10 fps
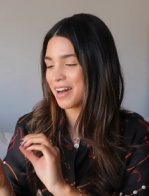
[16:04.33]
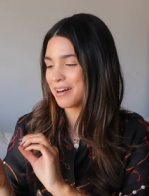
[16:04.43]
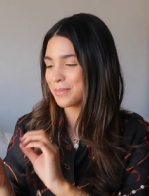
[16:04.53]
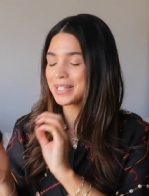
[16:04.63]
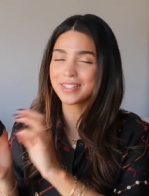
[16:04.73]

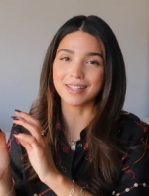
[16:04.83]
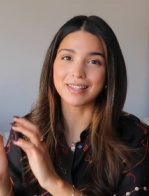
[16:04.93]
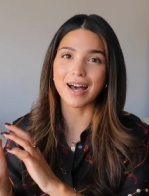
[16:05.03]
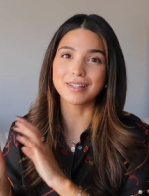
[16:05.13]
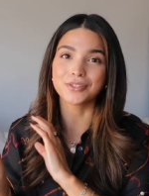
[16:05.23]
um, it does
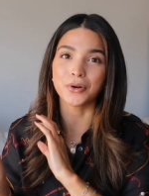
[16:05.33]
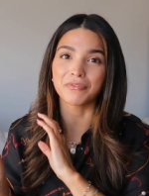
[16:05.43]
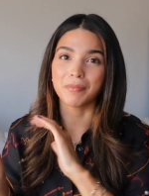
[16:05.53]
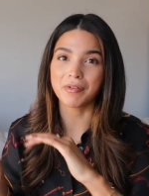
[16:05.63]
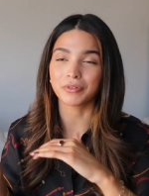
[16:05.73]
that, so
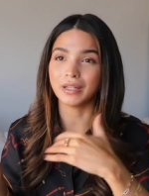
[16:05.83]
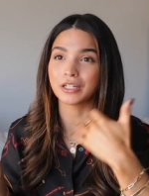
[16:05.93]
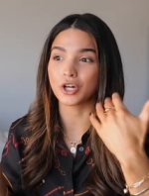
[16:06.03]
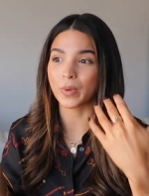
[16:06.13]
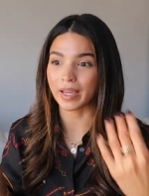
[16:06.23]
if I'm ever
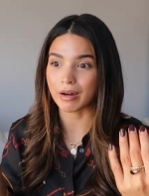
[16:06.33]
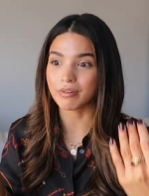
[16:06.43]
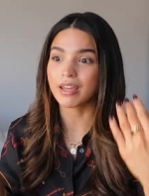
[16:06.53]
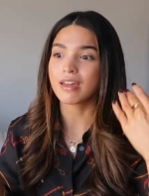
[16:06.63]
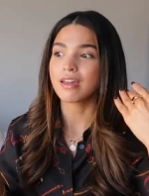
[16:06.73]
like going out,